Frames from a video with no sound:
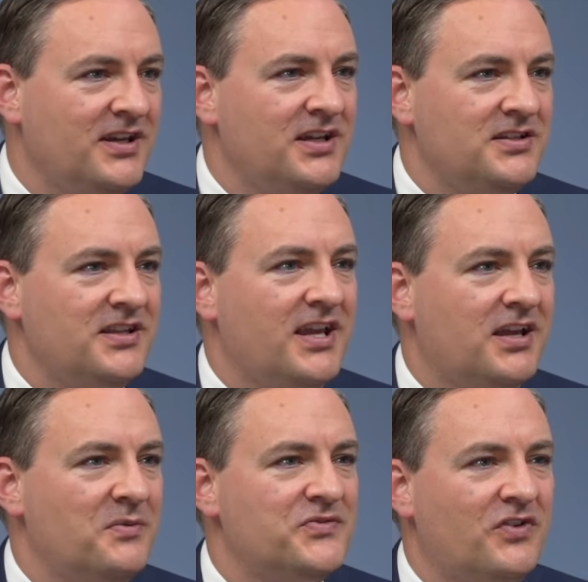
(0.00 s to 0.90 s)
do you think it
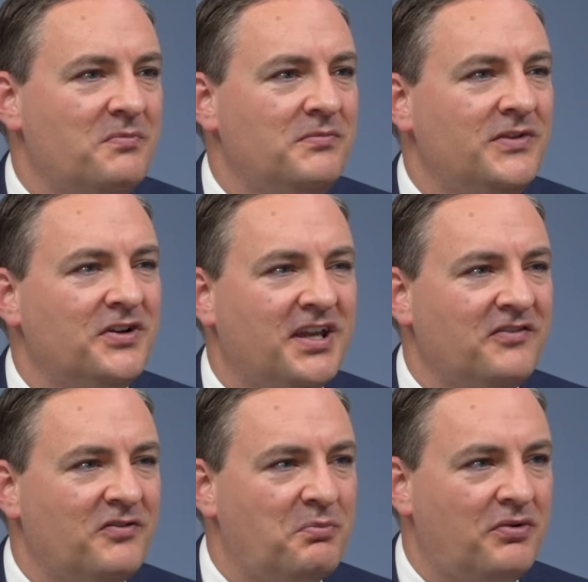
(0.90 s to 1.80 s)
comes from looking
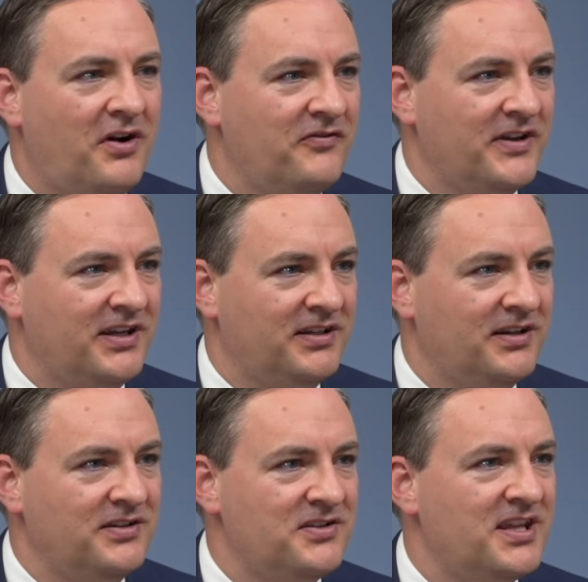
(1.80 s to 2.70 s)
for profit,
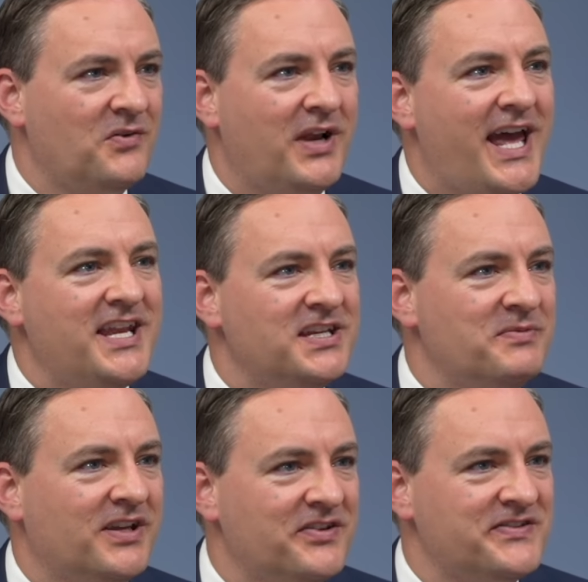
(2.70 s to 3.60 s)
and do you think it will end
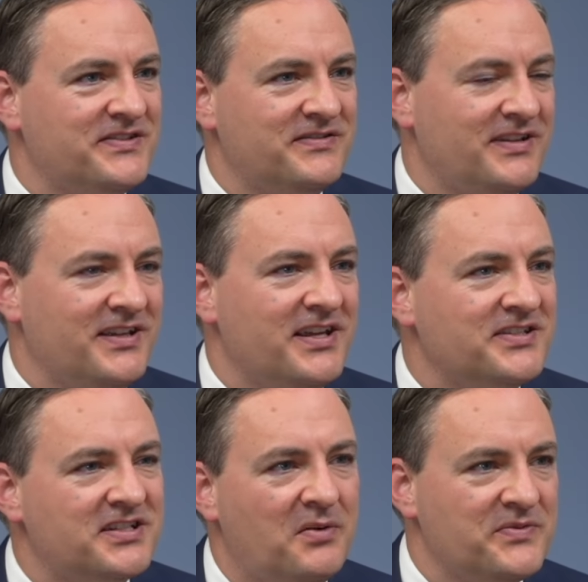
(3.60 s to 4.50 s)
because it
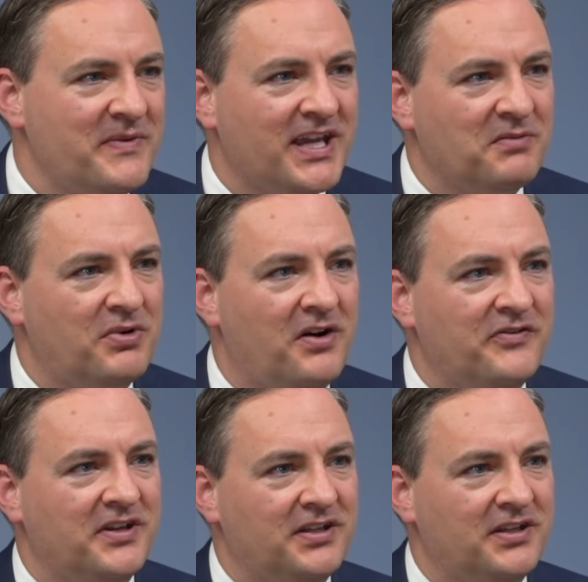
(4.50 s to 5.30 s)
stops making profit?